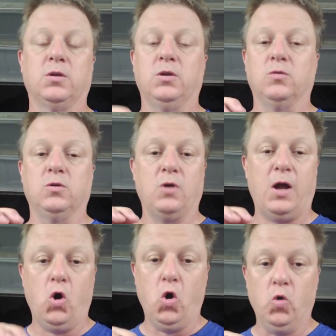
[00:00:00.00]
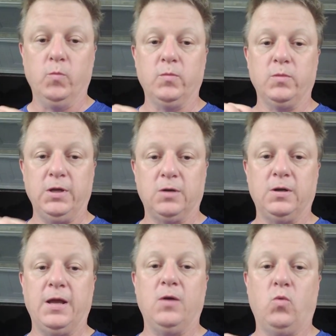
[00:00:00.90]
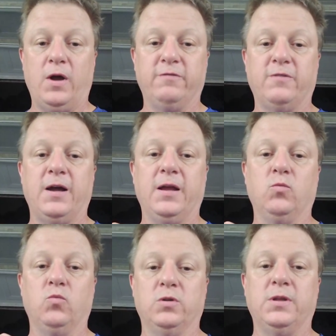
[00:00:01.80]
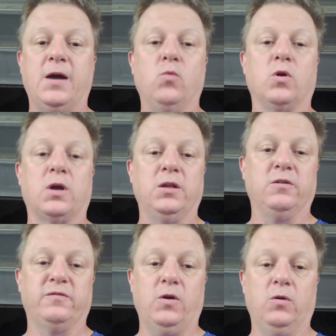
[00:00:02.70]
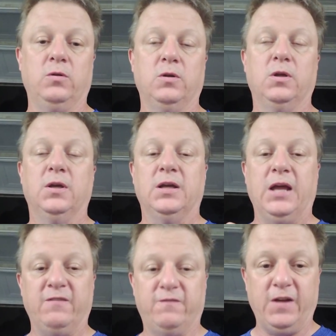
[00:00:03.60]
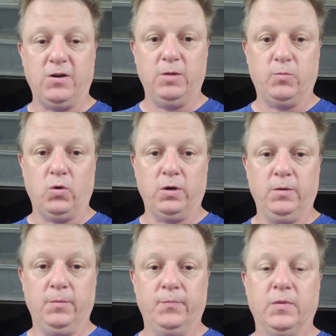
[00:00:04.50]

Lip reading: Your home internet Wi-Fi will not work on your phone. Very important.